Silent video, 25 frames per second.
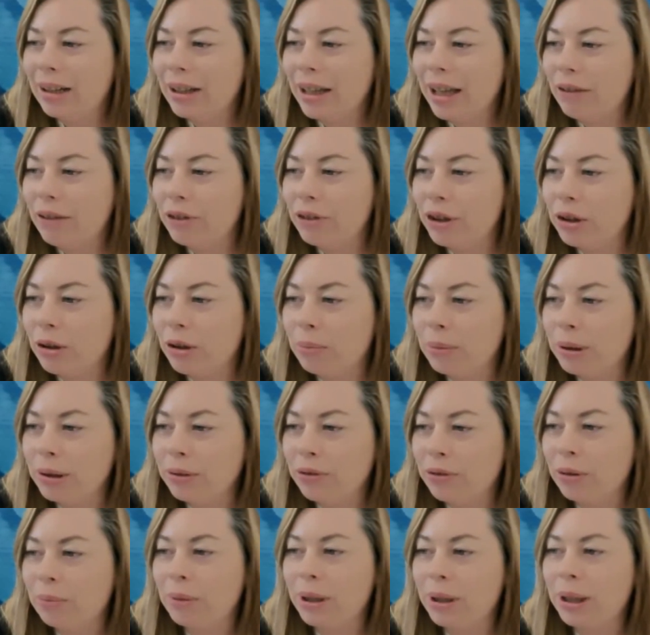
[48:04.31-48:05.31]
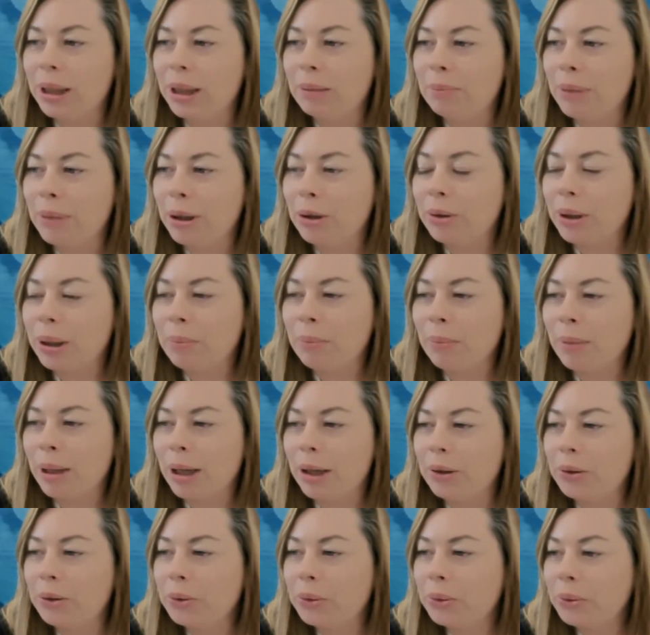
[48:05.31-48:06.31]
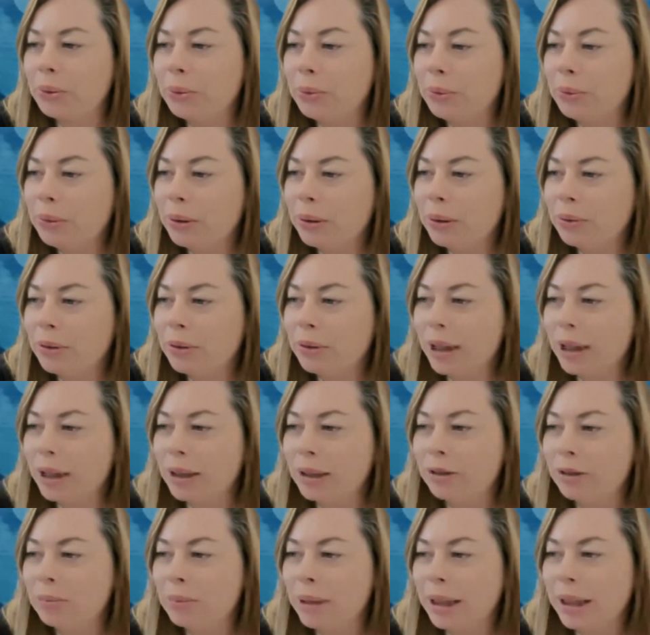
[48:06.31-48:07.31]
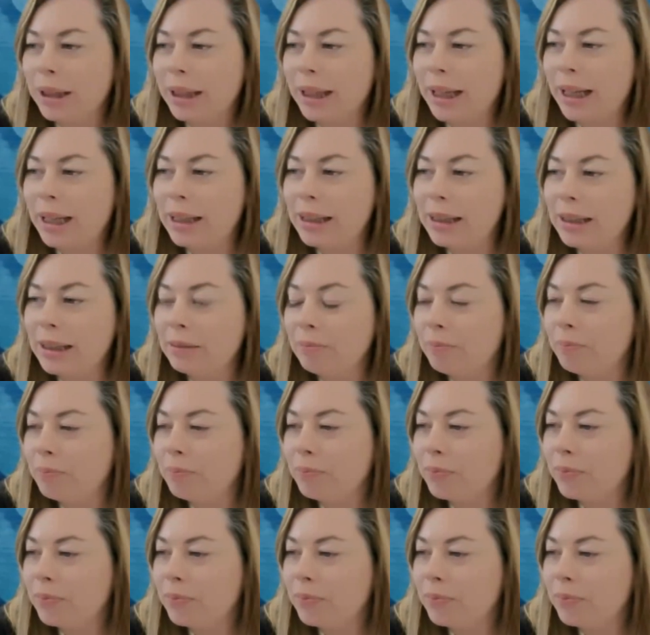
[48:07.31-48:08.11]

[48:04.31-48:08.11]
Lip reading: We have a comment from Annabelle Gamaru. Thank you, Marielle.